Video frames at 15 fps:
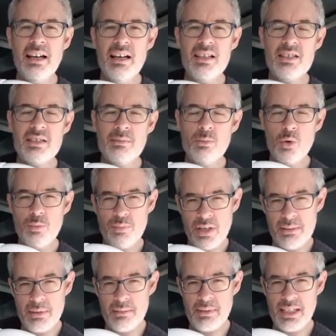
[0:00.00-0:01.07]
some more
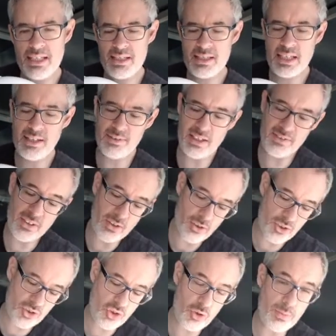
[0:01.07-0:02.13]
premium lids, even if they're not
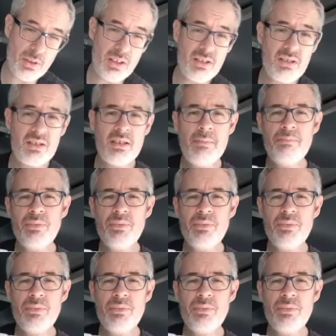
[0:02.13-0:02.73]
Schubert's.